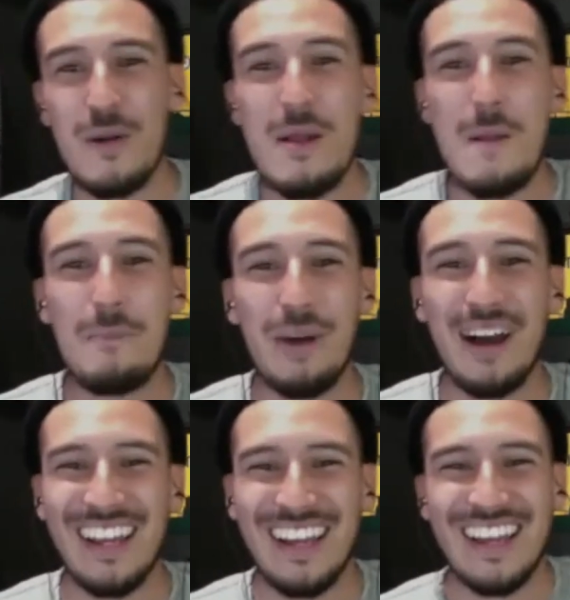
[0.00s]

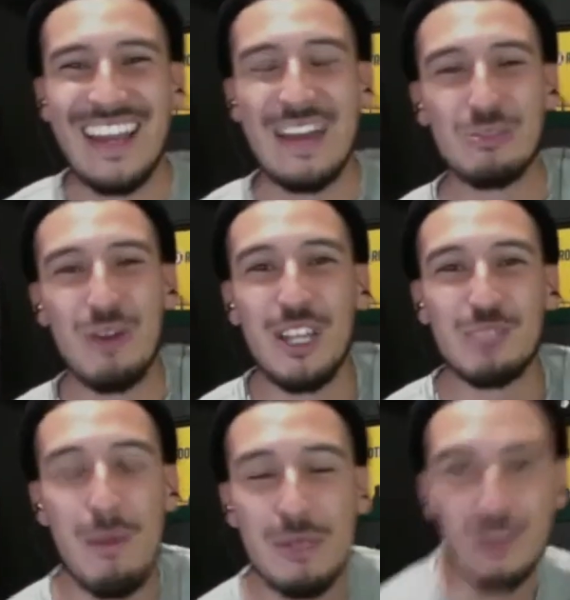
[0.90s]
But it was one of those
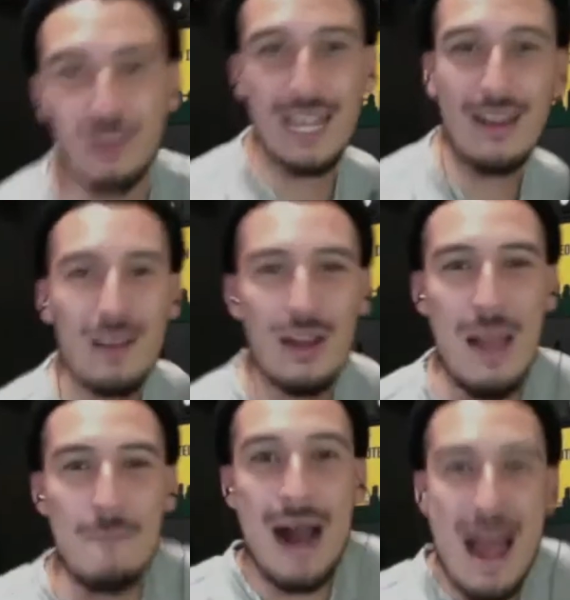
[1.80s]
moments where I was like,
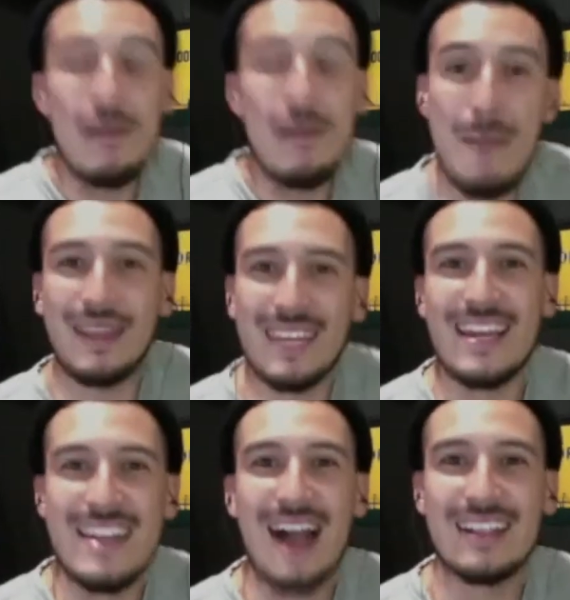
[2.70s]
am I about to
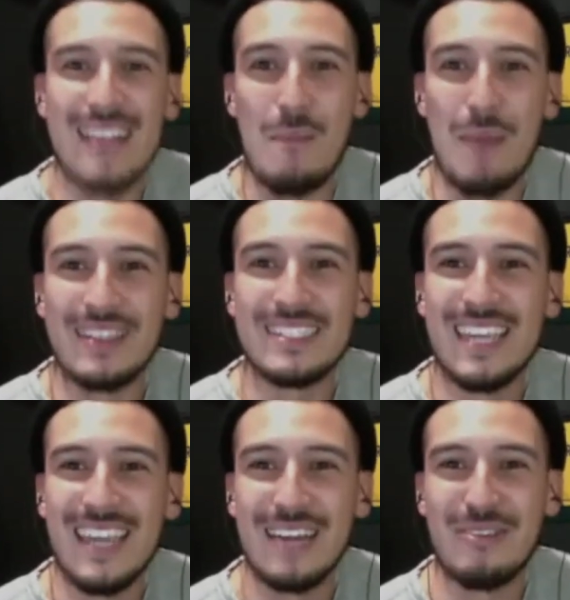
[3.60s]
get knocked out by this
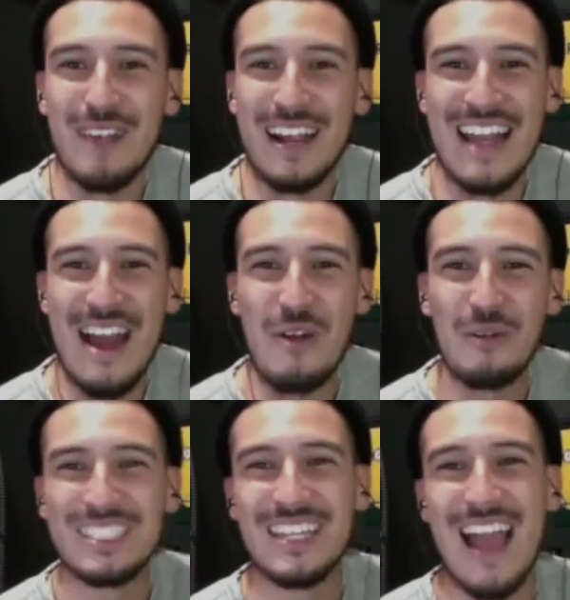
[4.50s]
kid right now? Or
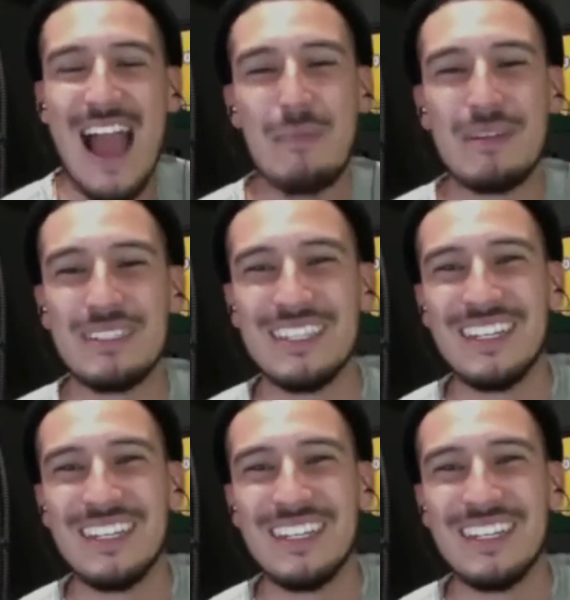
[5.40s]
what's going to happen?